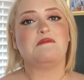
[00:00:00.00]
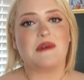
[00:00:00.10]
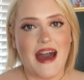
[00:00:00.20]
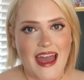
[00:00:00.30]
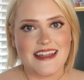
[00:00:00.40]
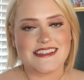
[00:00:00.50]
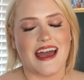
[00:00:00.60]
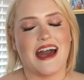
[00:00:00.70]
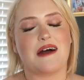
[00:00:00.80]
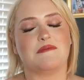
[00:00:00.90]
But
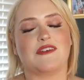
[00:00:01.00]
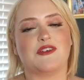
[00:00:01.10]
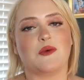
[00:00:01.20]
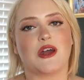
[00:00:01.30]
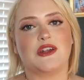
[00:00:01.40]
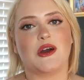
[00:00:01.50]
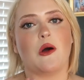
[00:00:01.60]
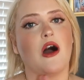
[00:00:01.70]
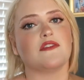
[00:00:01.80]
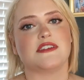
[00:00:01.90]
um, if you want to know
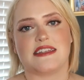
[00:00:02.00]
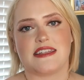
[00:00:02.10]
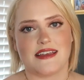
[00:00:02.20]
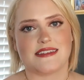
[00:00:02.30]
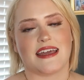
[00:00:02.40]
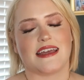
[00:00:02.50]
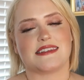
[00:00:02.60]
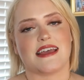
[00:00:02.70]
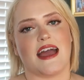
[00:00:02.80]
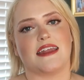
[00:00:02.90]
all the details, like I
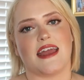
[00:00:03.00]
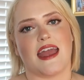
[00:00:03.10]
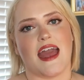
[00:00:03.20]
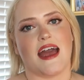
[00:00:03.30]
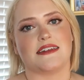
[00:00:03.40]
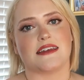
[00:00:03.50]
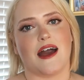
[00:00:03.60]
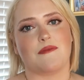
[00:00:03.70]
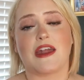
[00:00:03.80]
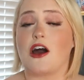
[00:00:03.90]
said, and
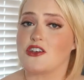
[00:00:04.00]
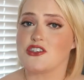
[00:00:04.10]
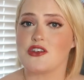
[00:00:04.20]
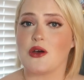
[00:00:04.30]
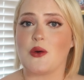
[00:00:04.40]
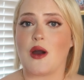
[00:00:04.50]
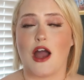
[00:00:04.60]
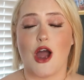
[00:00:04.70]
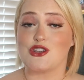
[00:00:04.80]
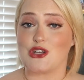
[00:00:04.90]
um, that also
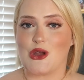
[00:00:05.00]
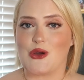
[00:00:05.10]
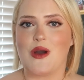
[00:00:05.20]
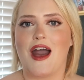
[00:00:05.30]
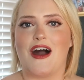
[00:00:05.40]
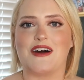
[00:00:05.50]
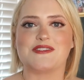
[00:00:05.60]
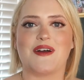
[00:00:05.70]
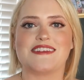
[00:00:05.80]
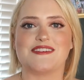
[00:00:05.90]
also
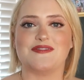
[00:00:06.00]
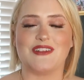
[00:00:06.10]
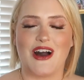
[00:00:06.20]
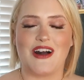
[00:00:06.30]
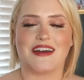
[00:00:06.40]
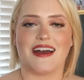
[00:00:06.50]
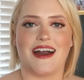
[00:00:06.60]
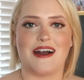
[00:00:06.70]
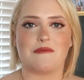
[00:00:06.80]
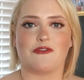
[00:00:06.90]
also has a vlog
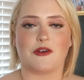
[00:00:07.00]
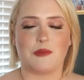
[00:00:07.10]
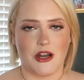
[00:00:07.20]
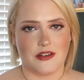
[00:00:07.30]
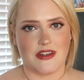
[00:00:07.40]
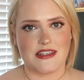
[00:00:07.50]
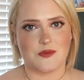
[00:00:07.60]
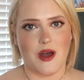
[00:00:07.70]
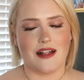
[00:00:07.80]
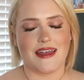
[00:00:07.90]
um, for part of it as
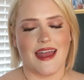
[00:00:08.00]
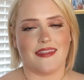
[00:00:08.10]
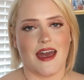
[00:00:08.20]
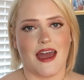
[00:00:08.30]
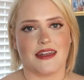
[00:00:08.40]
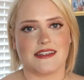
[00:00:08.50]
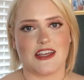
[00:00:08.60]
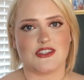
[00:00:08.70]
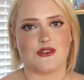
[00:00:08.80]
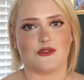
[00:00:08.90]
well, and that
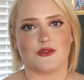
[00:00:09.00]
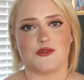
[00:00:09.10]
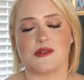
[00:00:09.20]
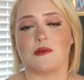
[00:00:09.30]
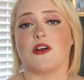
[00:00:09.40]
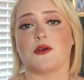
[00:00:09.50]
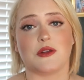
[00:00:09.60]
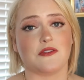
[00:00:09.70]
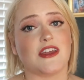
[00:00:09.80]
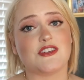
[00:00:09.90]
takes you through some of our
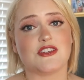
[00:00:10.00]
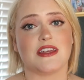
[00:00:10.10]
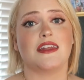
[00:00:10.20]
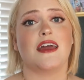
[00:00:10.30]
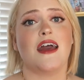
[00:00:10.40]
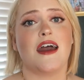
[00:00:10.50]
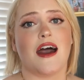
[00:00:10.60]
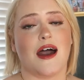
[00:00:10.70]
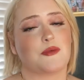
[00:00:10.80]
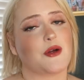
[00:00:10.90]
renovation
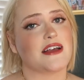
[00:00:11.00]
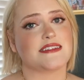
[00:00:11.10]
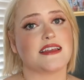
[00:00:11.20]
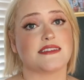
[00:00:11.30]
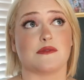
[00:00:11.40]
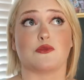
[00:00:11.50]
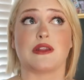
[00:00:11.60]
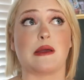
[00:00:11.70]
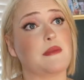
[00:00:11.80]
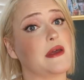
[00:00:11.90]
uh, process, some
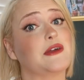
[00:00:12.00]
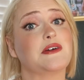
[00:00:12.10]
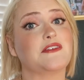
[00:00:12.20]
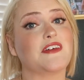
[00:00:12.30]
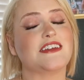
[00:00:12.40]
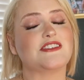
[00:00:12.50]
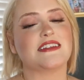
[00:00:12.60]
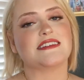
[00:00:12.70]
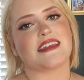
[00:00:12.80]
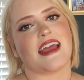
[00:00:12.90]
really big
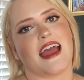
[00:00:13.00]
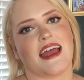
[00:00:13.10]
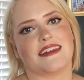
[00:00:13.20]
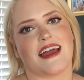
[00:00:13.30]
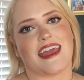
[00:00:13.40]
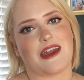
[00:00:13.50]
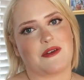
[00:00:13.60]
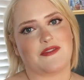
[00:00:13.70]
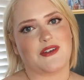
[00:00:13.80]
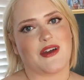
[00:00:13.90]
renovations, and I can't
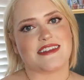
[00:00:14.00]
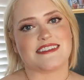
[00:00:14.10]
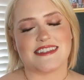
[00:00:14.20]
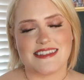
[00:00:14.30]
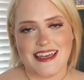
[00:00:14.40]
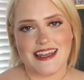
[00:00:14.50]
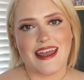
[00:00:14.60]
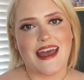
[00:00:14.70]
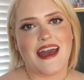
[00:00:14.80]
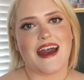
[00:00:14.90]
wait for you guys to see it.
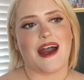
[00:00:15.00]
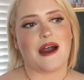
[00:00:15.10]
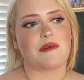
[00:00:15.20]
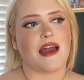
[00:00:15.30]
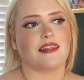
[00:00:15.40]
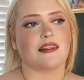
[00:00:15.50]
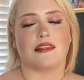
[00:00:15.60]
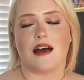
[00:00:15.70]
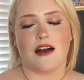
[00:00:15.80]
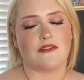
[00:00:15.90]
Um, I
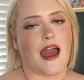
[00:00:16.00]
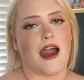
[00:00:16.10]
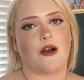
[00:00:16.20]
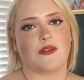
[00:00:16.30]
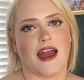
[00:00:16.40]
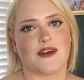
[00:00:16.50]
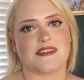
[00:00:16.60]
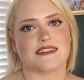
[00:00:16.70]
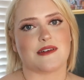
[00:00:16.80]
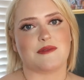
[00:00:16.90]
love how the house
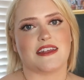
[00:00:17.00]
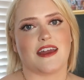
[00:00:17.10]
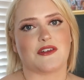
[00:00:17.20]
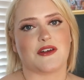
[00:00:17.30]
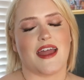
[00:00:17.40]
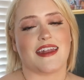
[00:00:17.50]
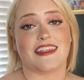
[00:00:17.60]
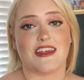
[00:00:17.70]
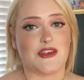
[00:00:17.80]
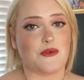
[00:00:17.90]
is coming together, and I
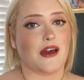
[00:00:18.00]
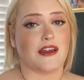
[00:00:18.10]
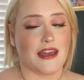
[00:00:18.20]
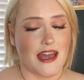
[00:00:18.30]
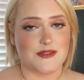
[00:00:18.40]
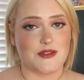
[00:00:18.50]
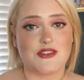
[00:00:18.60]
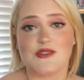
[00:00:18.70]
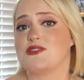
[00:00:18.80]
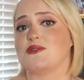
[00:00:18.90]
think you guys will
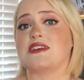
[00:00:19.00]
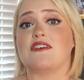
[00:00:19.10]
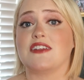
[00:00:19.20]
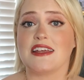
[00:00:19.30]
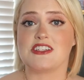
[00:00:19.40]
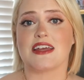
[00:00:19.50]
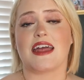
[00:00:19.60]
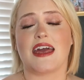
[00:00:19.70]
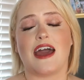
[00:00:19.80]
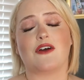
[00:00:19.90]
too. So definitely check
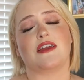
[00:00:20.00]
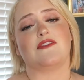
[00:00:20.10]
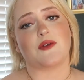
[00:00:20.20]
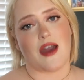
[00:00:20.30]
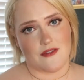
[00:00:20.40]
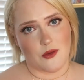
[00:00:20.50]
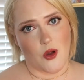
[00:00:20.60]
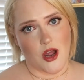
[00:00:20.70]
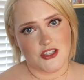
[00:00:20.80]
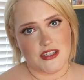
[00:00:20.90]
that out if you haven't
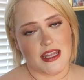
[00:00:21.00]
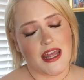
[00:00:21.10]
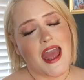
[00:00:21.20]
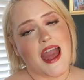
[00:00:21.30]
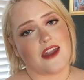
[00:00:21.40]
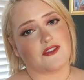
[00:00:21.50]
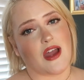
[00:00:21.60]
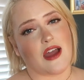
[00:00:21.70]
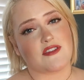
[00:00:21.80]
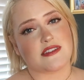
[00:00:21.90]
watched it, and if
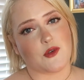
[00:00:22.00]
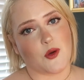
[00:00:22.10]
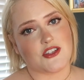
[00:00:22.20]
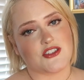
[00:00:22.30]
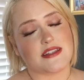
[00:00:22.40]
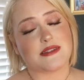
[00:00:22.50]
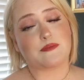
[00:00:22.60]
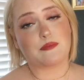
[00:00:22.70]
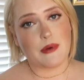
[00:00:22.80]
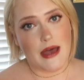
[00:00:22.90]
you're having some questions.
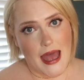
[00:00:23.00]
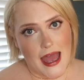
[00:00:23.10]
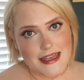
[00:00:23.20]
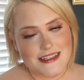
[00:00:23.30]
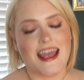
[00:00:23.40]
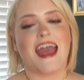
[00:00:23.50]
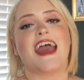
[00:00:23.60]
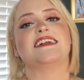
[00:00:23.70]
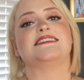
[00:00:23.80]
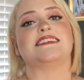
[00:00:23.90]
But
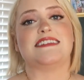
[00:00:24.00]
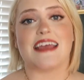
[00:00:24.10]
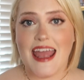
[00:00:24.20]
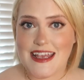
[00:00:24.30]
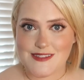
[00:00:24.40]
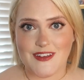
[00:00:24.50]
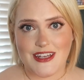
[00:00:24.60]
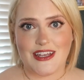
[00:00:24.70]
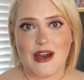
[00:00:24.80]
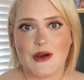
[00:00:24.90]
today's
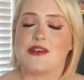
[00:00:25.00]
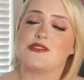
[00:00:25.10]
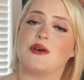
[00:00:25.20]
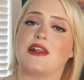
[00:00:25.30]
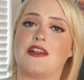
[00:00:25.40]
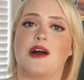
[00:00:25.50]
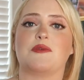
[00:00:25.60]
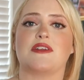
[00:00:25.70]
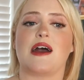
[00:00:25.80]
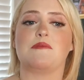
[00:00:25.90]
video is going along
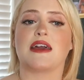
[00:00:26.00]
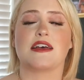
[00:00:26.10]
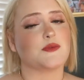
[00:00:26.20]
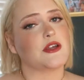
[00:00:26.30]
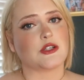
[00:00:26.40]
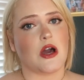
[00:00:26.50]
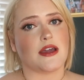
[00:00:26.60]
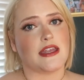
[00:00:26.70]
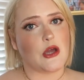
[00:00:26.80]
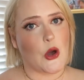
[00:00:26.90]
with that because we are
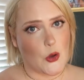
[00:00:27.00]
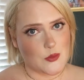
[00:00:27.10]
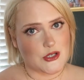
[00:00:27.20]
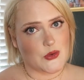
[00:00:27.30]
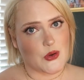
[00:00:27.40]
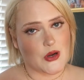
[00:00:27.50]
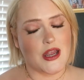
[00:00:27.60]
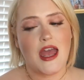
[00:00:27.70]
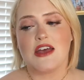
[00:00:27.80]
talking home decor.